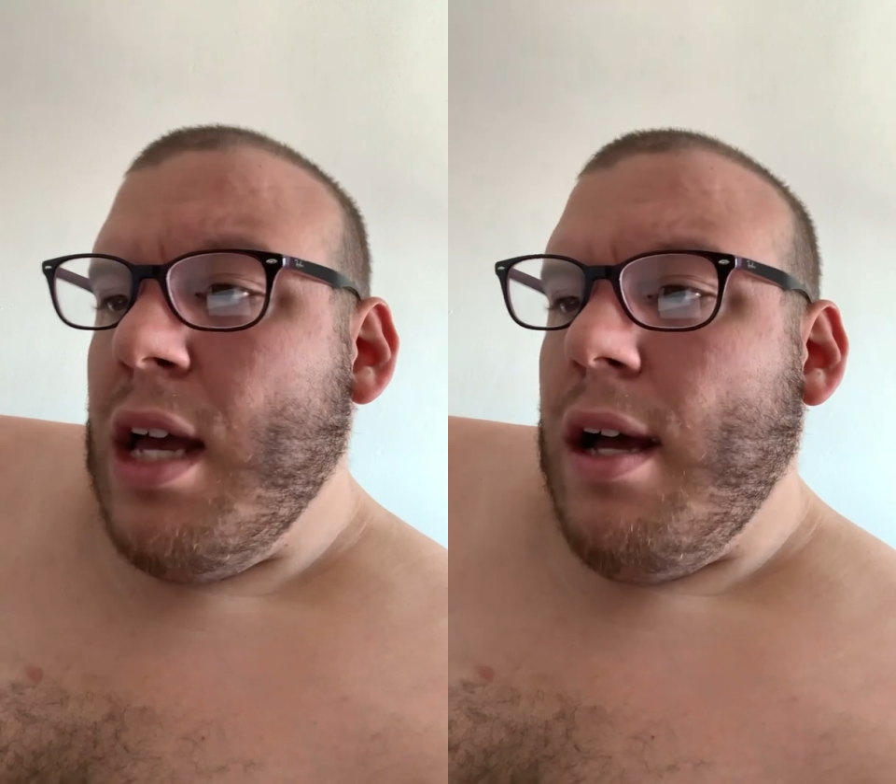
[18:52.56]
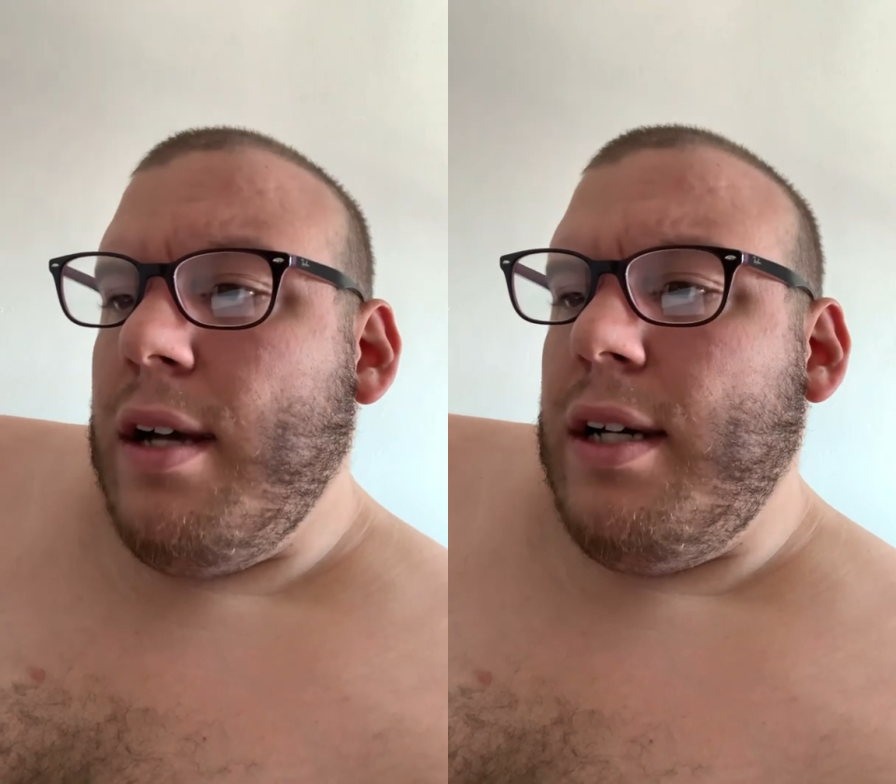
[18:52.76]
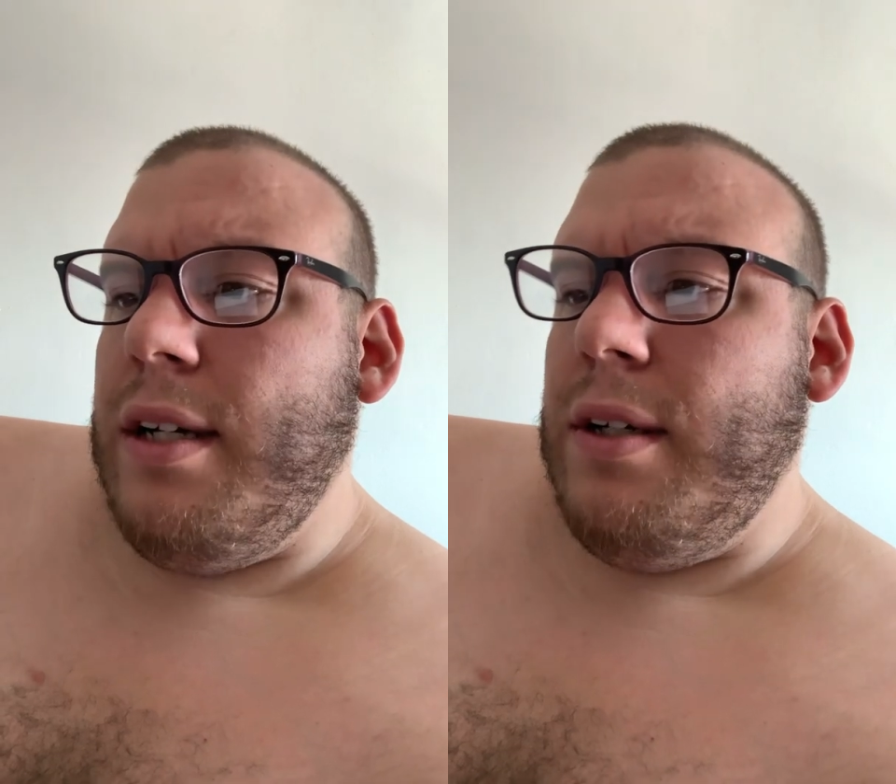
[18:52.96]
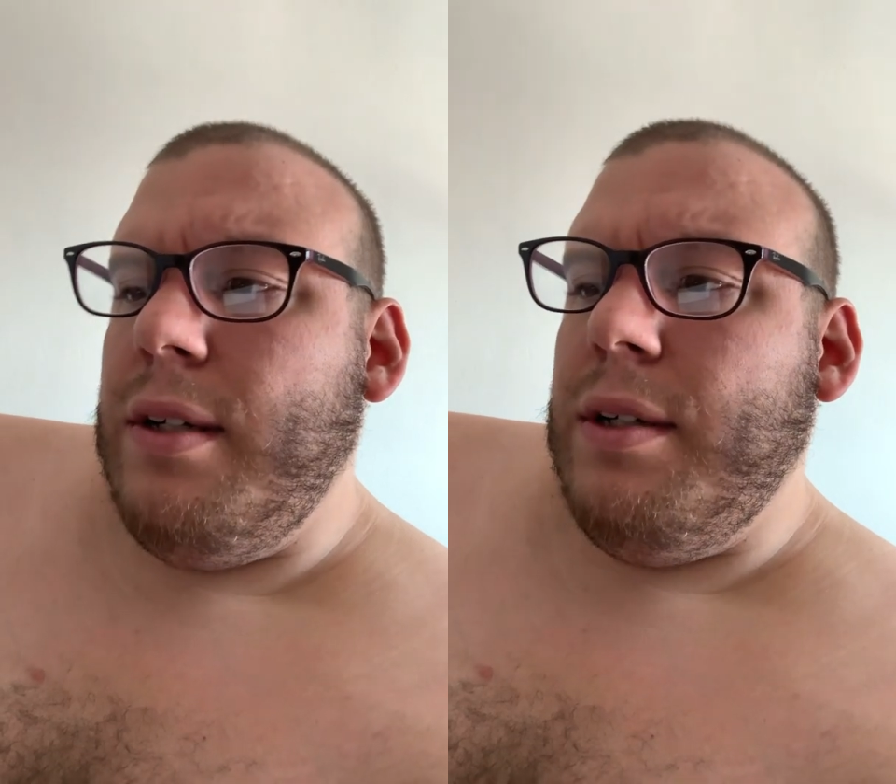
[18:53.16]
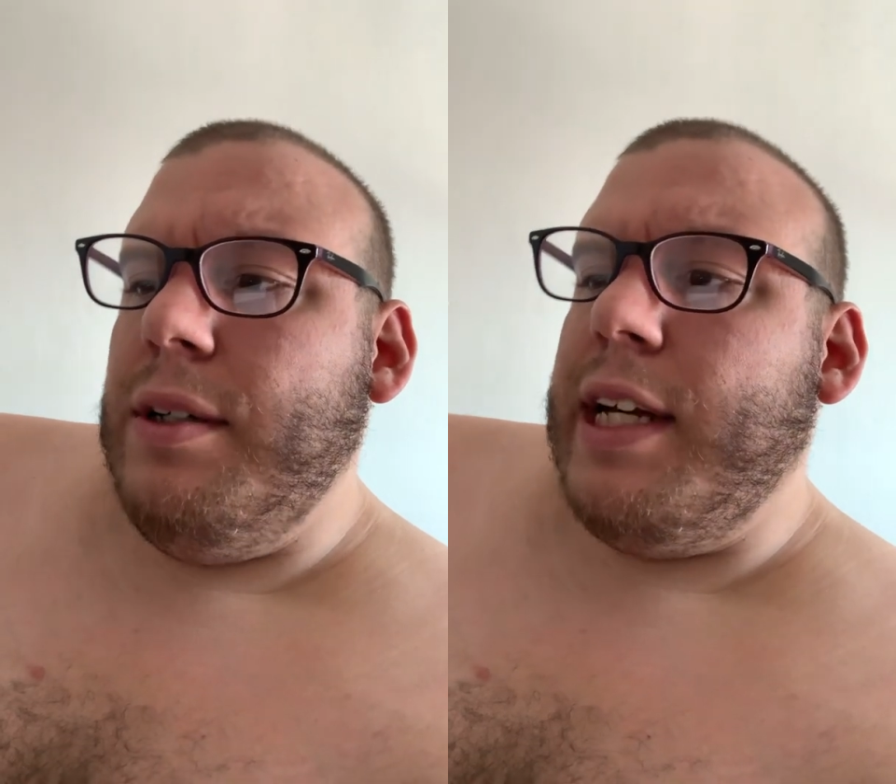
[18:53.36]

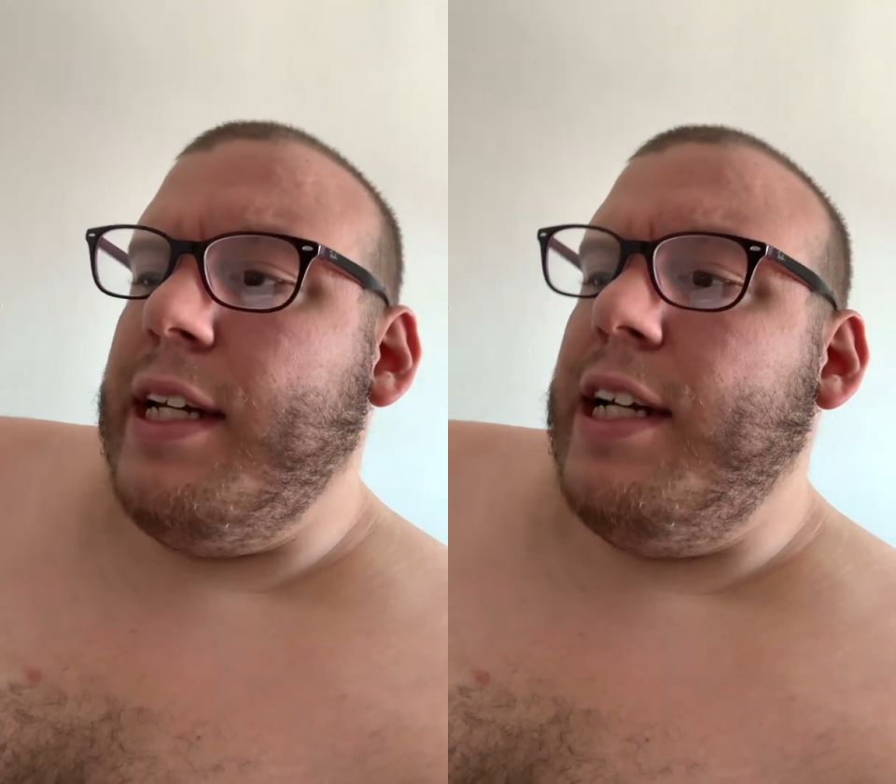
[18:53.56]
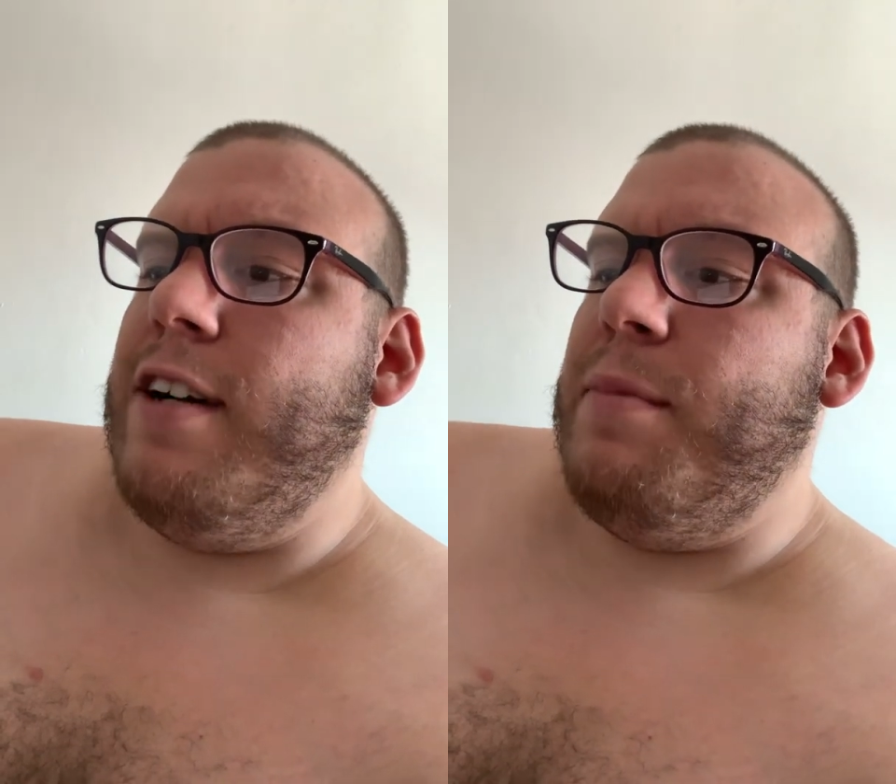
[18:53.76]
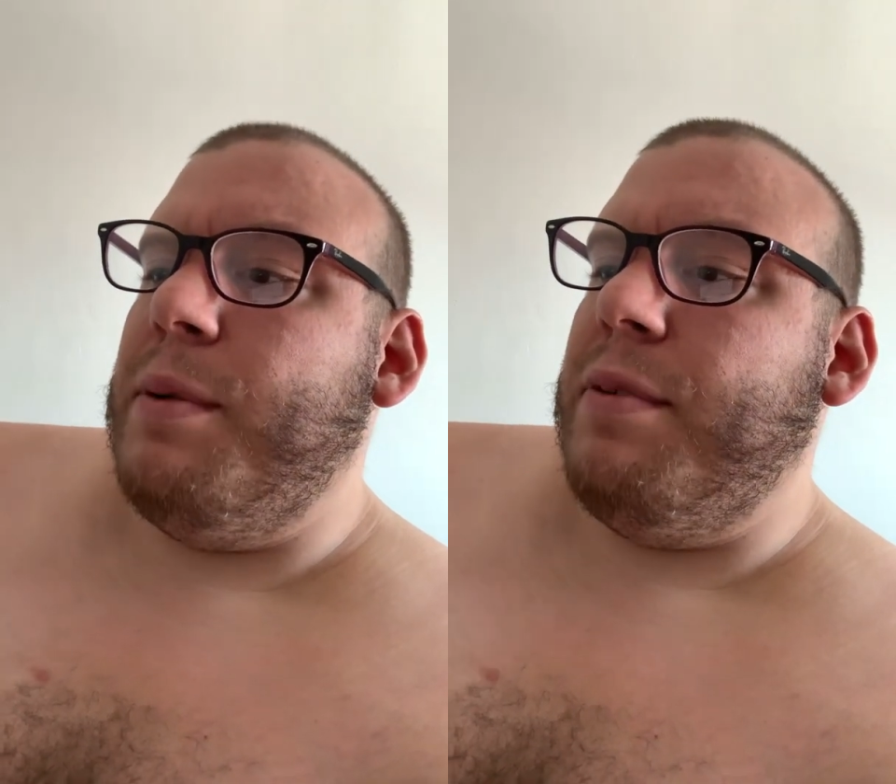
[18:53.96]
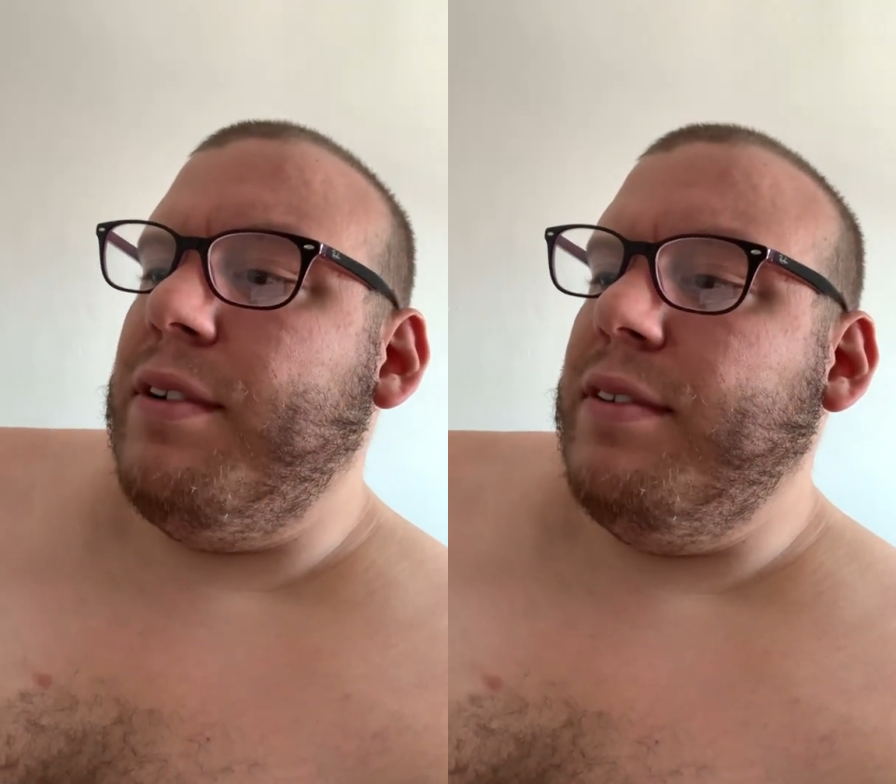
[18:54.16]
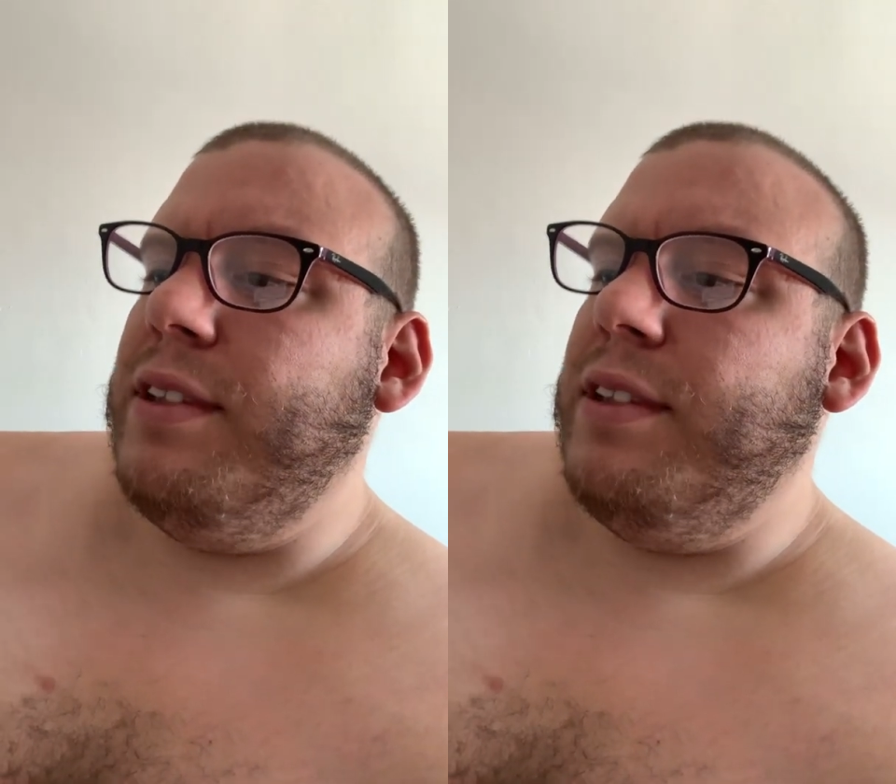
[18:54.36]
Oh, okay, now I remember.